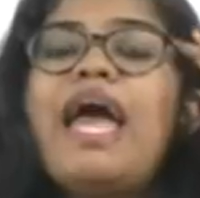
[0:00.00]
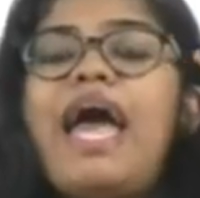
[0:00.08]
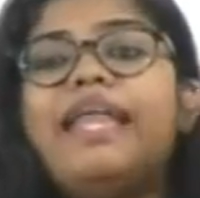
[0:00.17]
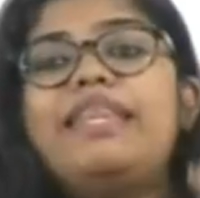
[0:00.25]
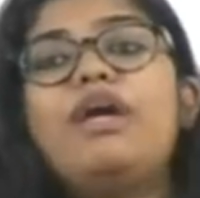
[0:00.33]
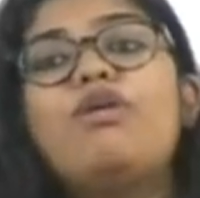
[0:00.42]

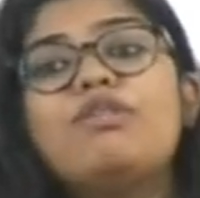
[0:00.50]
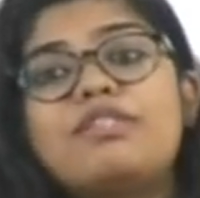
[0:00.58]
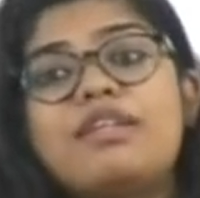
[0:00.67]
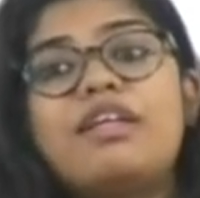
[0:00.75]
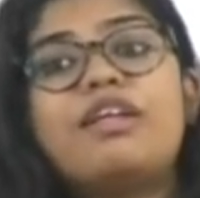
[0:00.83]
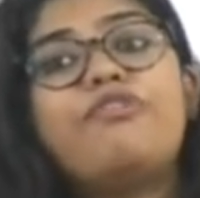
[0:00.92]
and they
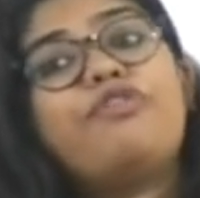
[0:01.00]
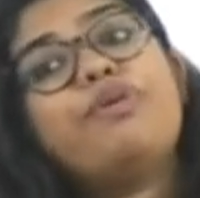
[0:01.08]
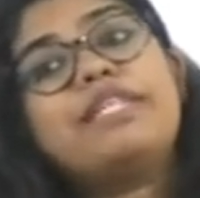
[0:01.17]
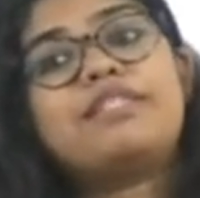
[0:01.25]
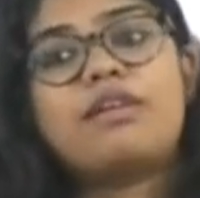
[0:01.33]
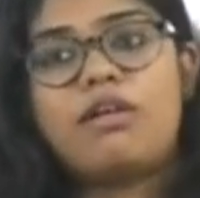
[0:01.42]
also review
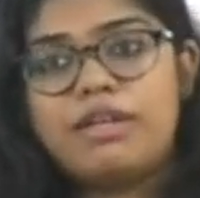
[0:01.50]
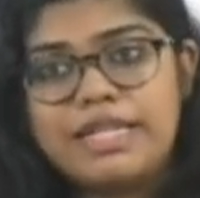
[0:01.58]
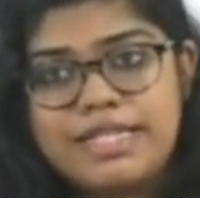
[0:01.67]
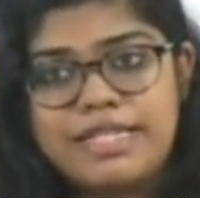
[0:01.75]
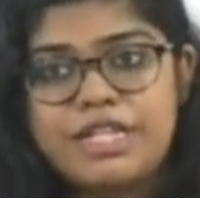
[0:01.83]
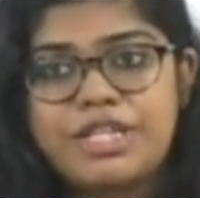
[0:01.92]
its own
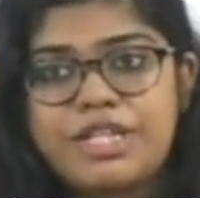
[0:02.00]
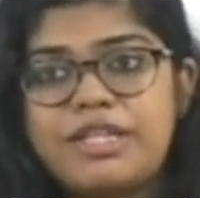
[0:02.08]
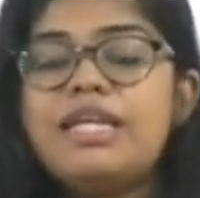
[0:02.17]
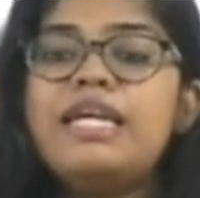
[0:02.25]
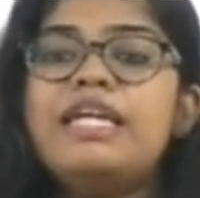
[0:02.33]
decision,